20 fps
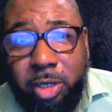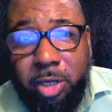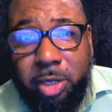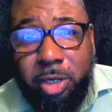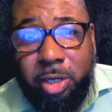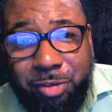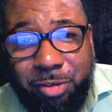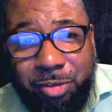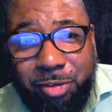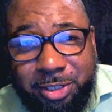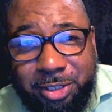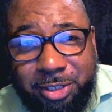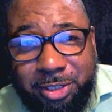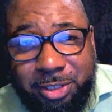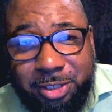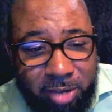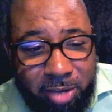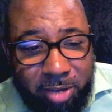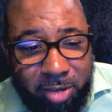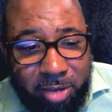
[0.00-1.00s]
A thief is a
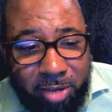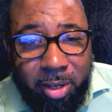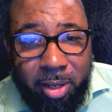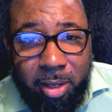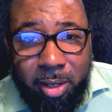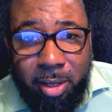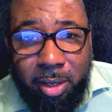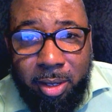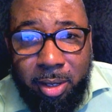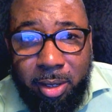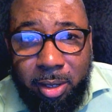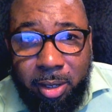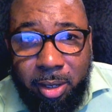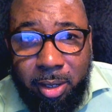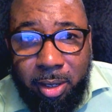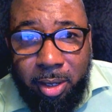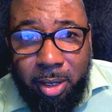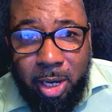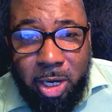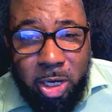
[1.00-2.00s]
thief.
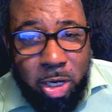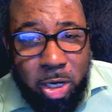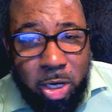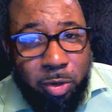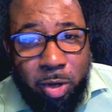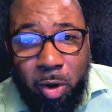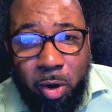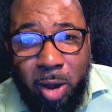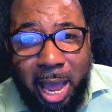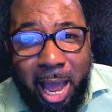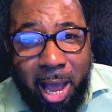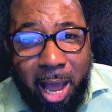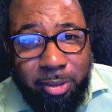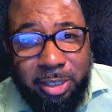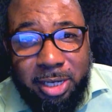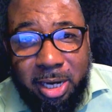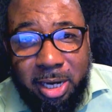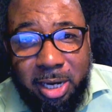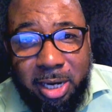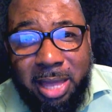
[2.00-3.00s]
And you don't know how
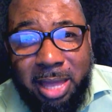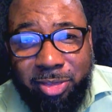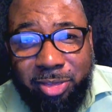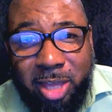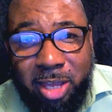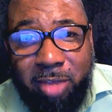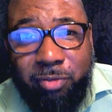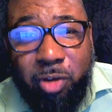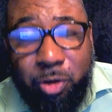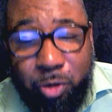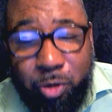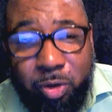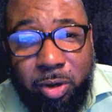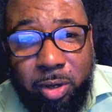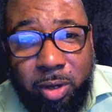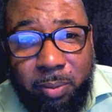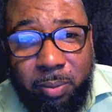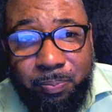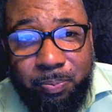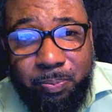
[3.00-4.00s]
deep that thief or
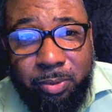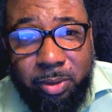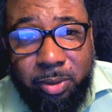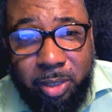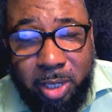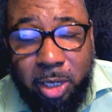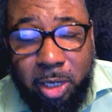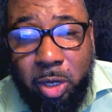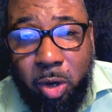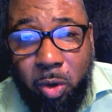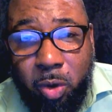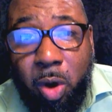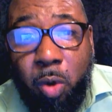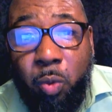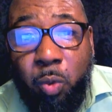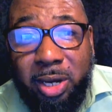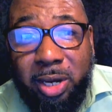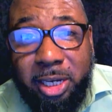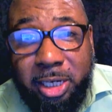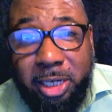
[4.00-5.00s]
crook can go or
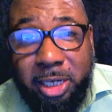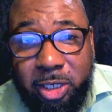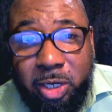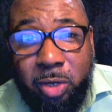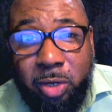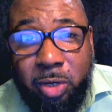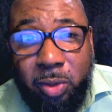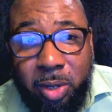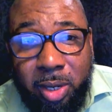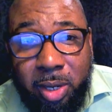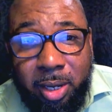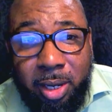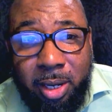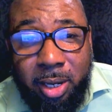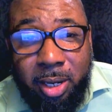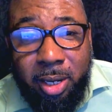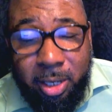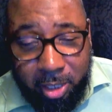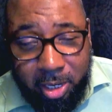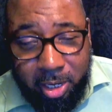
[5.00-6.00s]
willing to do
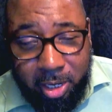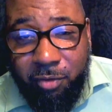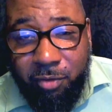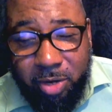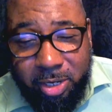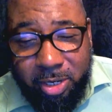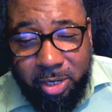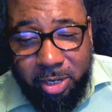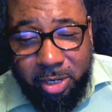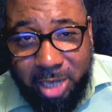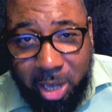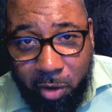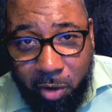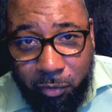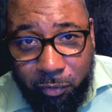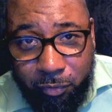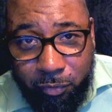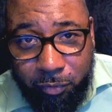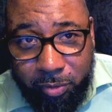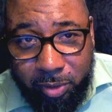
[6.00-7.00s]
to cover
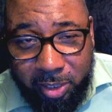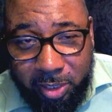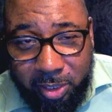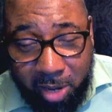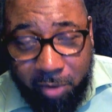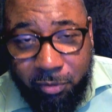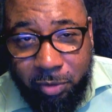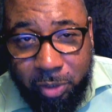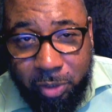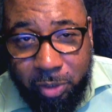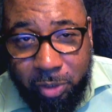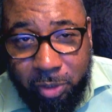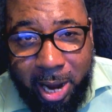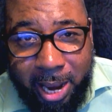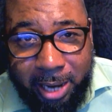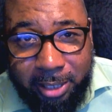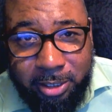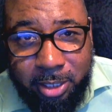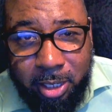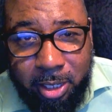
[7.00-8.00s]
himself, to cover his
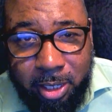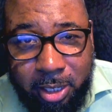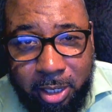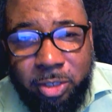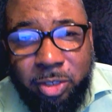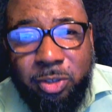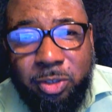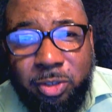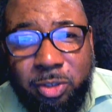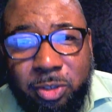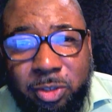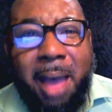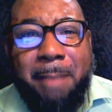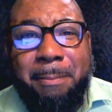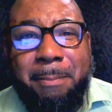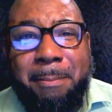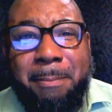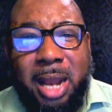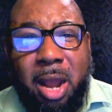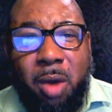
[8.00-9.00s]
tracks. So stop,
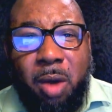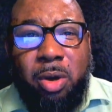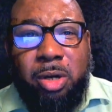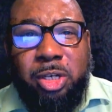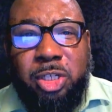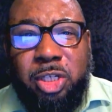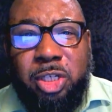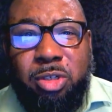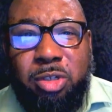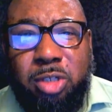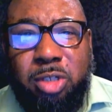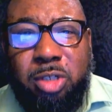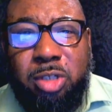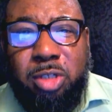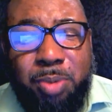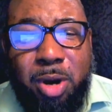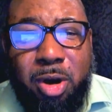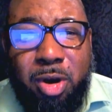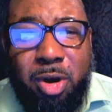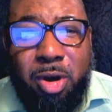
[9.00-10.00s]
man. I want to shoot your
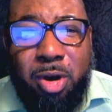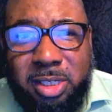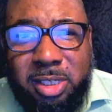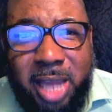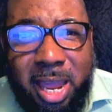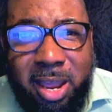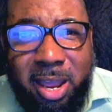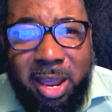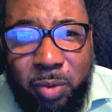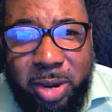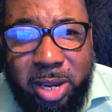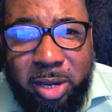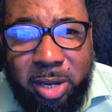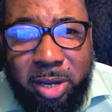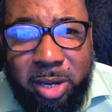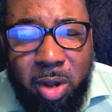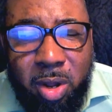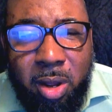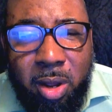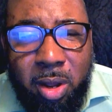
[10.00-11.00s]
birds, Dave
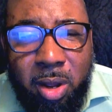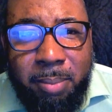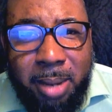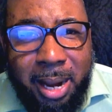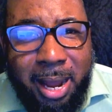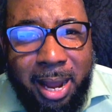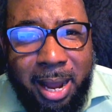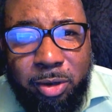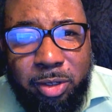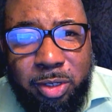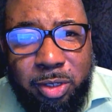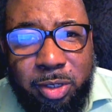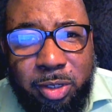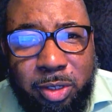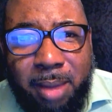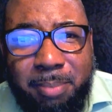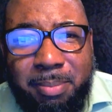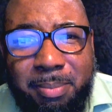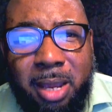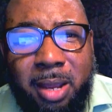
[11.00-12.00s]
Weagle, but I don't do
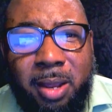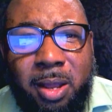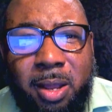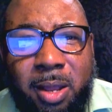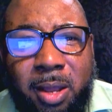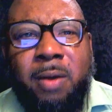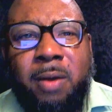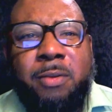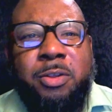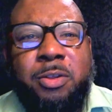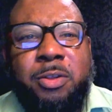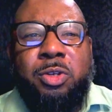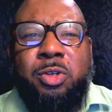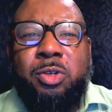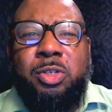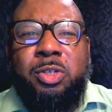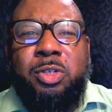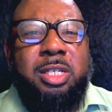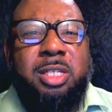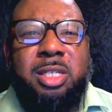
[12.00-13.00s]
that, man.
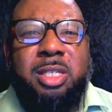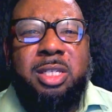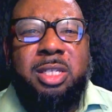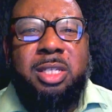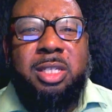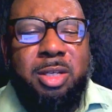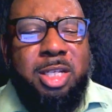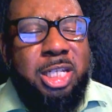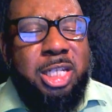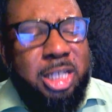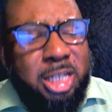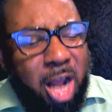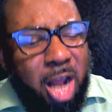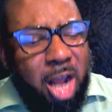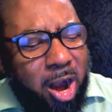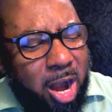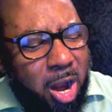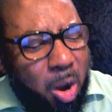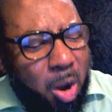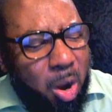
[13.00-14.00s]
You just a
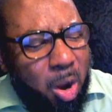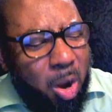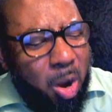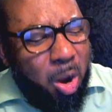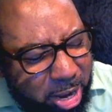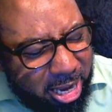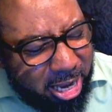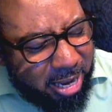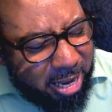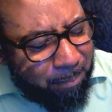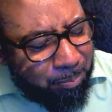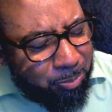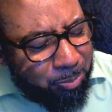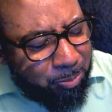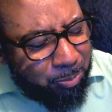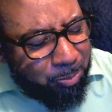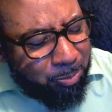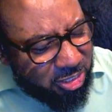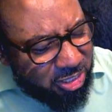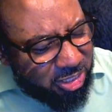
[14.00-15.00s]
sorry, weak,
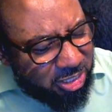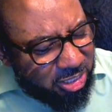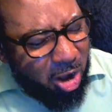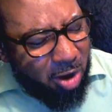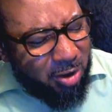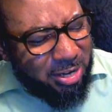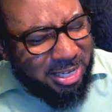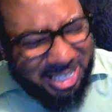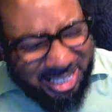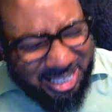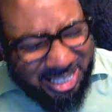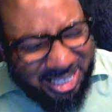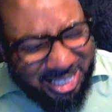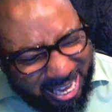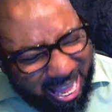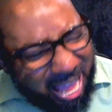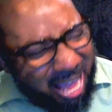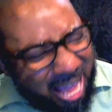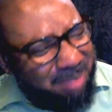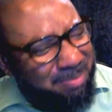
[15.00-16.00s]
sorry,
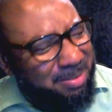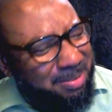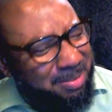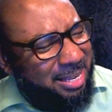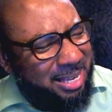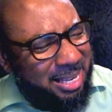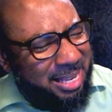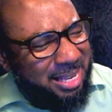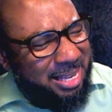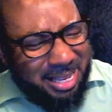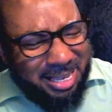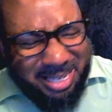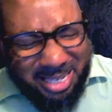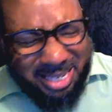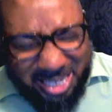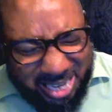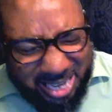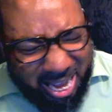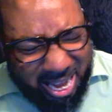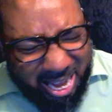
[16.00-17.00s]
slimy
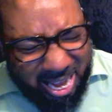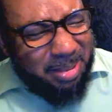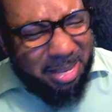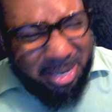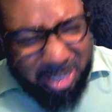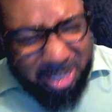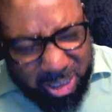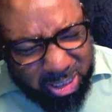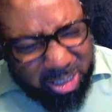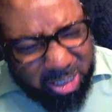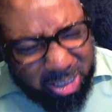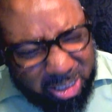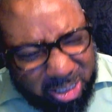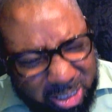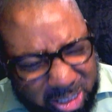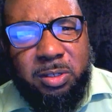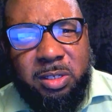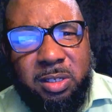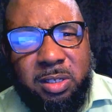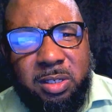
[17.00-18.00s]

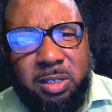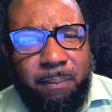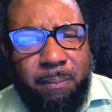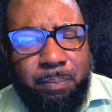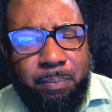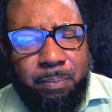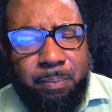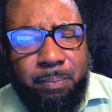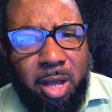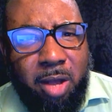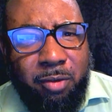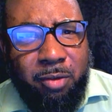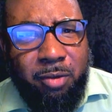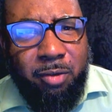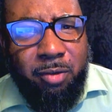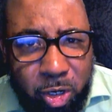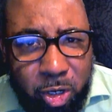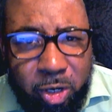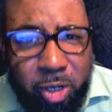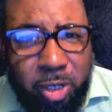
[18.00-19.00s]
excuse of a
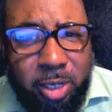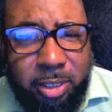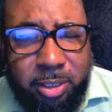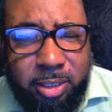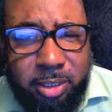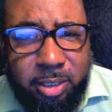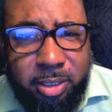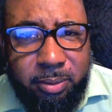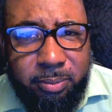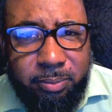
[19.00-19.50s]
journalist.